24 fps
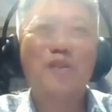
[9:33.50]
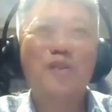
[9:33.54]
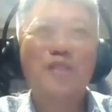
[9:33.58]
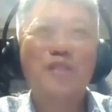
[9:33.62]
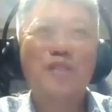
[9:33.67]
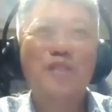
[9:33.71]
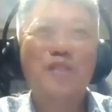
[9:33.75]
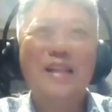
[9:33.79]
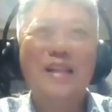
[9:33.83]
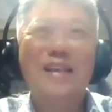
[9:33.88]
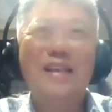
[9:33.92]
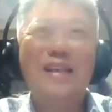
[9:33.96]

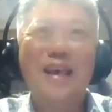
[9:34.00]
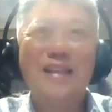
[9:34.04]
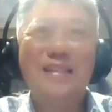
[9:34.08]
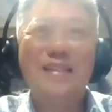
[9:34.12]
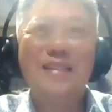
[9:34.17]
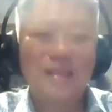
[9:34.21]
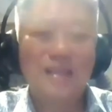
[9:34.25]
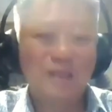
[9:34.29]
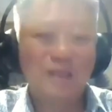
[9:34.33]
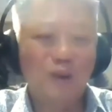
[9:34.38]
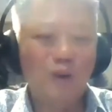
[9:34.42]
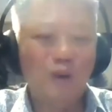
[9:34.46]
prostate
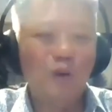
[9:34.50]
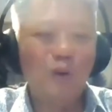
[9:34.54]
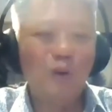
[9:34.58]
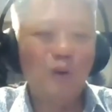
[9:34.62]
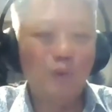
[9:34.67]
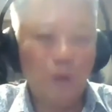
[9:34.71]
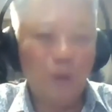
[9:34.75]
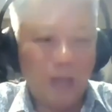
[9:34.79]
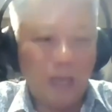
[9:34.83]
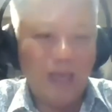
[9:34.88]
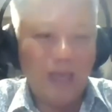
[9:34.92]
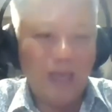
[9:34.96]
cancer
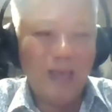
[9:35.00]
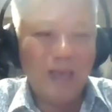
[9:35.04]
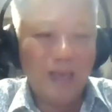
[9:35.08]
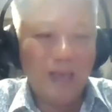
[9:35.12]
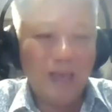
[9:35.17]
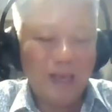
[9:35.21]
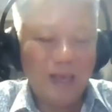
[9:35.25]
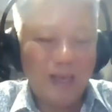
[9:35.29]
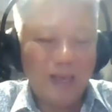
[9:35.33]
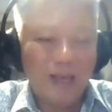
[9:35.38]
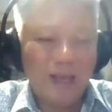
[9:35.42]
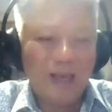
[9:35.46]
go
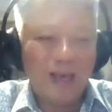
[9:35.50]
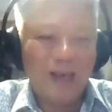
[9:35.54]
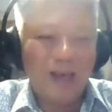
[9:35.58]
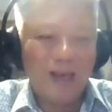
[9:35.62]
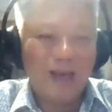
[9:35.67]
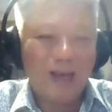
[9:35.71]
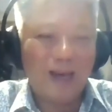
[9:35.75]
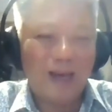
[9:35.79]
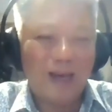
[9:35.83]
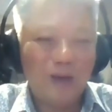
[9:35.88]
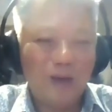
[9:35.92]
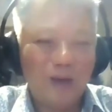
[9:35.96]
away,
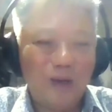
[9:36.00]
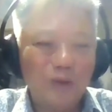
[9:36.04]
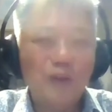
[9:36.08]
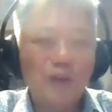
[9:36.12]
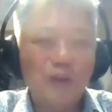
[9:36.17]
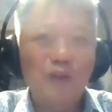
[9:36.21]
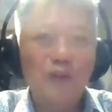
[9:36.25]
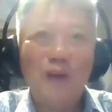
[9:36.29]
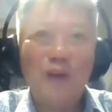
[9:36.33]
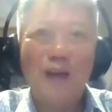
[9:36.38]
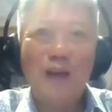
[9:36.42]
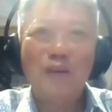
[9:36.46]
I
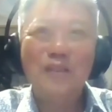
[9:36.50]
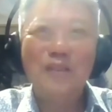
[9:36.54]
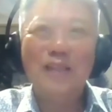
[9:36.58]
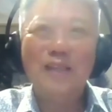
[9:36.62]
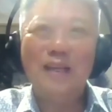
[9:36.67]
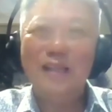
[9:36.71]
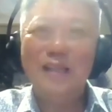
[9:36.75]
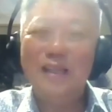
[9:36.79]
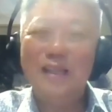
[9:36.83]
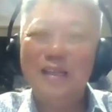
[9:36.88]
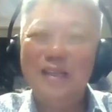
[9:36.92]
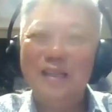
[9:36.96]
also
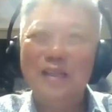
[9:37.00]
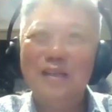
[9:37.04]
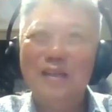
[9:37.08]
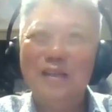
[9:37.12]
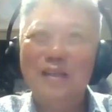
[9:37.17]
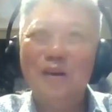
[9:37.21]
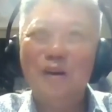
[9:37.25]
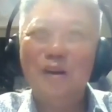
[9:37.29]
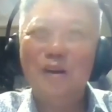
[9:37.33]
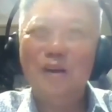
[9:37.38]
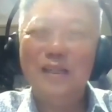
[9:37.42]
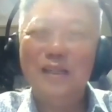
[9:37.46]
found that in
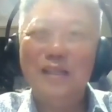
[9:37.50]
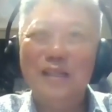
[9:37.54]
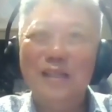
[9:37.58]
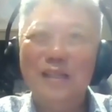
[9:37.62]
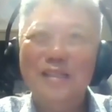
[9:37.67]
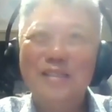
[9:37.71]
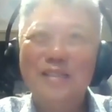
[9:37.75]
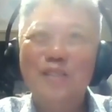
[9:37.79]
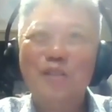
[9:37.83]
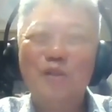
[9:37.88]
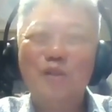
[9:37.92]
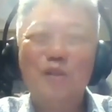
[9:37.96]
the in
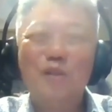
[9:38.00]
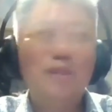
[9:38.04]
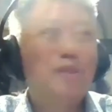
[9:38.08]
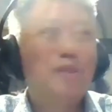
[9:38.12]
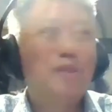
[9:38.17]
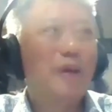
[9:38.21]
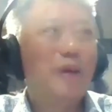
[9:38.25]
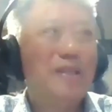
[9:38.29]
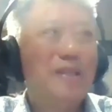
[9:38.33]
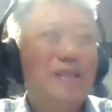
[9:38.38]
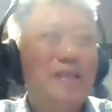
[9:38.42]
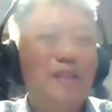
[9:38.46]
this
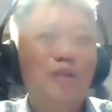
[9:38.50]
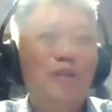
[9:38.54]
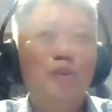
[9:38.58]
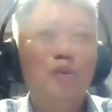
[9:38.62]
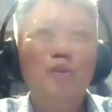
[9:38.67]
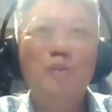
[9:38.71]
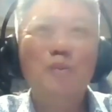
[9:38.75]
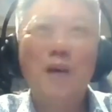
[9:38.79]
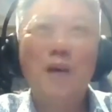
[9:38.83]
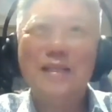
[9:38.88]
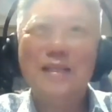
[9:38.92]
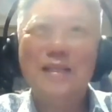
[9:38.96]

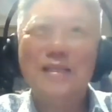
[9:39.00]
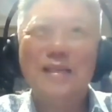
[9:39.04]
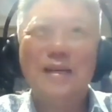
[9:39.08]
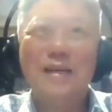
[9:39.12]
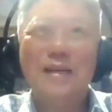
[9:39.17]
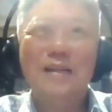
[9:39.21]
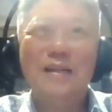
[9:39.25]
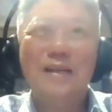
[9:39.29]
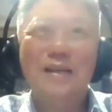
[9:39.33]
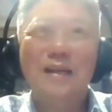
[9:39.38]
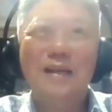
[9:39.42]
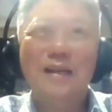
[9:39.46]
22 months,
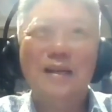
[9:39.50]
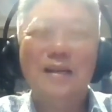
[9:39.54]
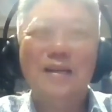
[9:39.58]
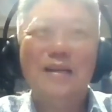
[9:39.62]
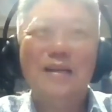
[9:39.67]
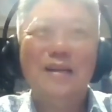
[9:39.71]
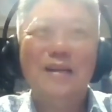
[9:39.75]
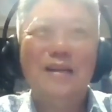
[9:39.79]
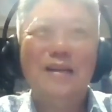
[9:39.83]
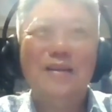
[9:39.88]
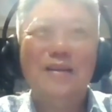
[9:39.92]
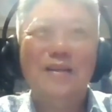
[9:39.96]
uh,
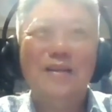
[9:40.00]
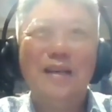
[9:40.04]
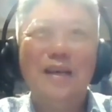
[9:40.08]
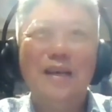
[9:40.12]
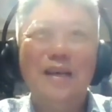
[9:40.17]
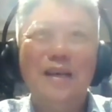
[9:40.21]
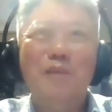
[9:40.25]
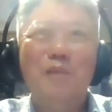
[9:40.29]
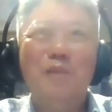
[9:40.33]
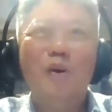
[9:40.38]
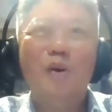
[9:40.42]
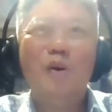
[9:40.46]

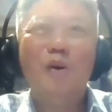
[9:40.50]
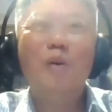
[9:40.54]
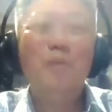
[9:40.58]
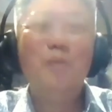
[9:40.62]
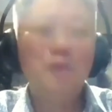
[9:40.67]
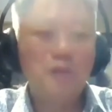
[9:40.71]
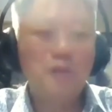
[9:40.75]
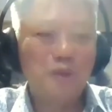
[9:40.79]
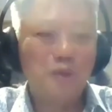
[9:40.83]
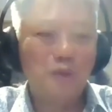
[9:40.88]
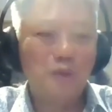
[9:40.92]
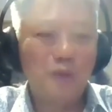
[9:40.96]
okay, about
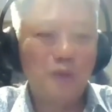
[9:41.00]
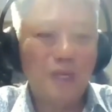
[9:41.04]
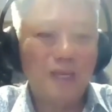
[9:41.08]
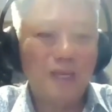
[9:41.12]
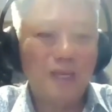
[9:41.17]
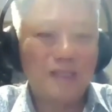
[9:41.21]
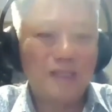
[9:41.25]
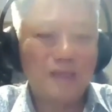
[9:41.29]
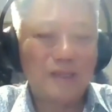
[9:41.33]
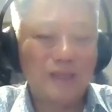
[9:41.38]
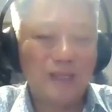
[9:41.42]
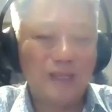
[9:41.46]
almost two
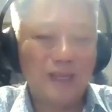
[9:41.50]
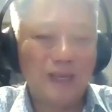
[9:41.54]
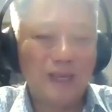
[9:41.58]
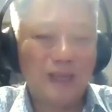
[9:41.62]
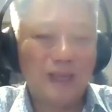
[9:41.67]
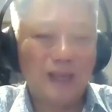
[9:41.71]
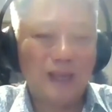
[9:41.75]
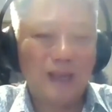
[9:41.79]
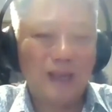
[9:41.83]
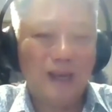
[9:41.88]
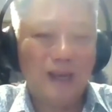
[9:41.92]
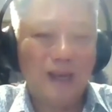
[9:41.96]
years
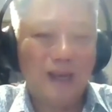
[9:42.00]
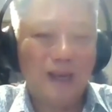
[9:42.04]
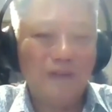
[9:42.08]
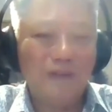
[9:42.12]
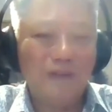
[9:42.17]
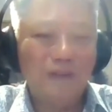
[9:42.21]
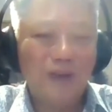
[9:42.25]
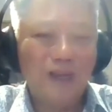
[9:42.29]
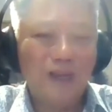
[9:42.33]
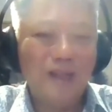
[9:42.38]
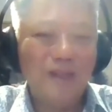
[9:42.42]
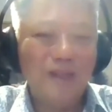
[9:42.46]
earlier, ah,
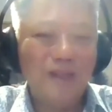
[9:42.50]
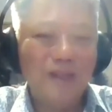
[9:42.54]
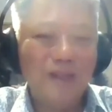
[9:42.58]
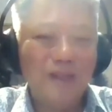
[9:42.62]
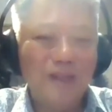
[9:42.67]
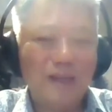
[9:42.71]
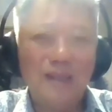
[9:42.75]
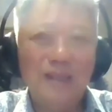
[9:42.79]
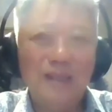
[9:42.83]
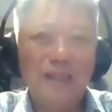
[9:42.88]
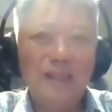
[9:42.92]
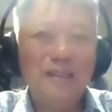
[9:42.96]
I find
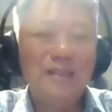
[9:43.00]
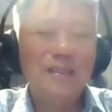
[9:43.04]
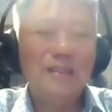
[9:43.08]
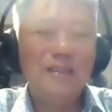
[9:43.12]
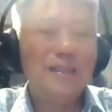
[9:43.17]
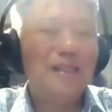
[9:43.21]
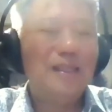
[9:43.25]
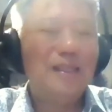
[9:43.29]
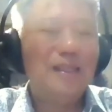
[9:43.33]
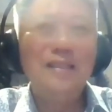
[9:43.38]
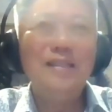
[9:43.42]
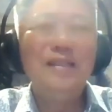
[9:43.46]
uh, little
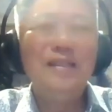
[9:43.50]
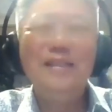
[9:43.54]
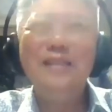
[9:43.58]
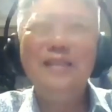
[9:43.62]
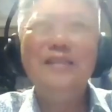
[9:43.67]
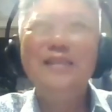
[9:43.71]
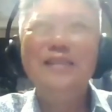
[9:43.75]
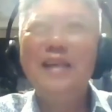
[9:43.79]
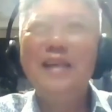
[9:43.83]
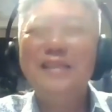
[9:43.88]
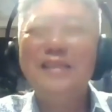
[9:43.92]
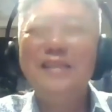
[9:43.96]
little
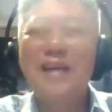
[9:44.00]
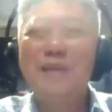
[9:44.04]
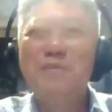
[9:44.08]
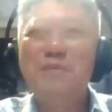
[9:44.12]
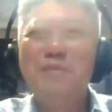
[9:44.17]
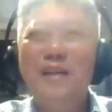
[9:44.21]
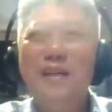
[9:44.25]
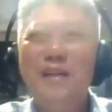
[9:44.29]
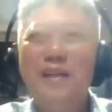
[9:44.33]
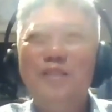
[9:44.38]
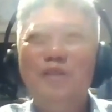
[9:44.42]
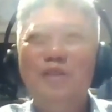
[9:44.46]
little things
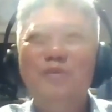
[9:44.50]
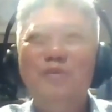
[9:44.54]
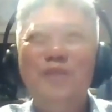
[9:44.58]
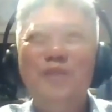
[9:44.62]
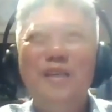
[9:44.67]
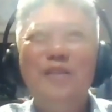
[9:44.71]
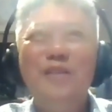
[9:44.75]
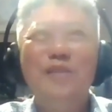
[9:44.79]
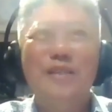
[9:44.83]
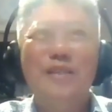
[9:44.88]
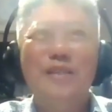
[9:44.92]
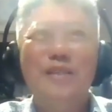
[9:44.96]
happening to
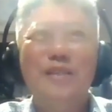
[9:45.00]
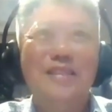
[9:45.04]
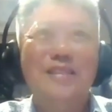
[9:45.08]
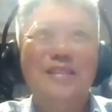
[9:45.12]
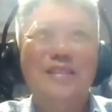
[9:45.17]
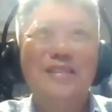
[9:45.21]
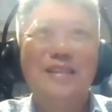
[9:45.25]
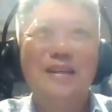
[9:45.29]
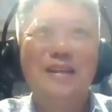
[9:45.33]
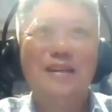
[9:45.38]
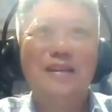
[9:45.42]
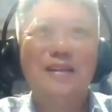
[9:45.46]
me, which
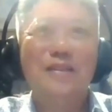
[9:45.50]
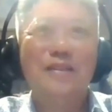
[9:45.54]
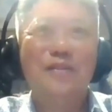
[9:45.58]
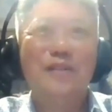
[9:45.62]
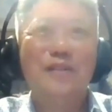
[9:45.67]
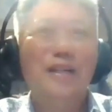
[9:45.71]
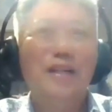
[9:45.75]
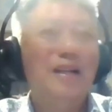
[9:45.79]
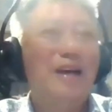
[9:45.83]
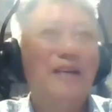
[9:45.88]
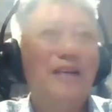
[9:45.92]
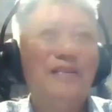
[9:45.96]
is uh,
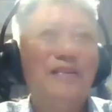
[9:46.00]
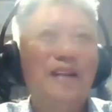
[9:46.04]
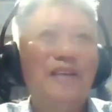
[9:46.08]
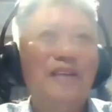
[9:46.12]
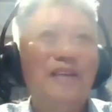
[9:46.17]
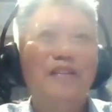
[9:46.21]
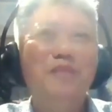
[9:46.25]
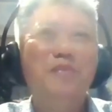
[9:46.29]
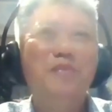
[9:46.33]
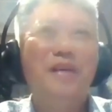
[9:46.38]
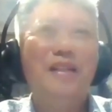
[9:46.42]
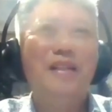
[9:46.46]
really I
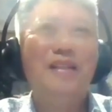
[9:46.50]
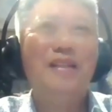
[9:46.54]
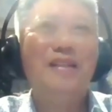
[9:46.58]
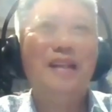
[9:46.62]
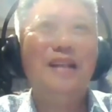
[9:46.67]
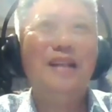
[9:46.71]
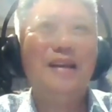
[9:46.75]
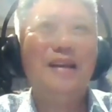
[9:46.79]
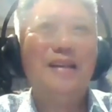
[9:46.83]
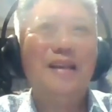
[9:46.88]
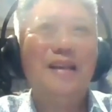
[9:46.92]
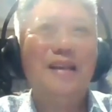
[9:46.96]
never
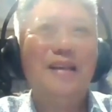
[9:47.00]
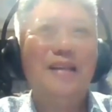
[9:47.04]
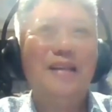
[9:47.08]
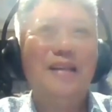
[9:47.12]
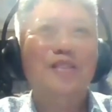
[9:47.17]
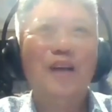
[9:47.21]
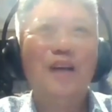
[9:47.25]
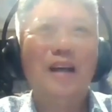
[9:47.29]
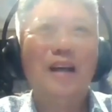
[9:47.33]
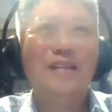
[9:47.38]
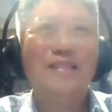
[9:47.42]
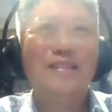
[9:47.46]
been
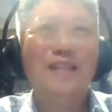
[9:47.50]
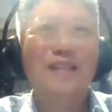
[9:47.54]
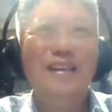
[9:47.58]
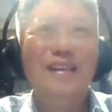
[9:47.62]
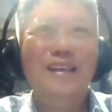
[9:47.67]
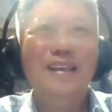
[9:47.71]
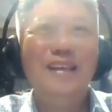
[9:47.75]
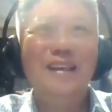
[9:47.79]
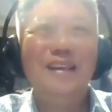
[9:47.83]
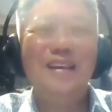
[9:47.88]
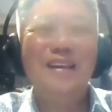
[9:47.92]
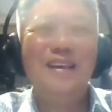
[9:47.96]
so
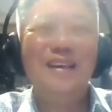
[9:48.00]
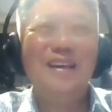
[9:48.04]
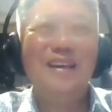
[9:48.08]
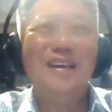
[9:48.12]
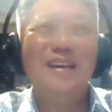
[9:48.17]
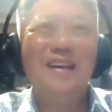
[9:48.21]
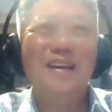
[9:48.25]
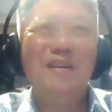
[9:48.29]
healthy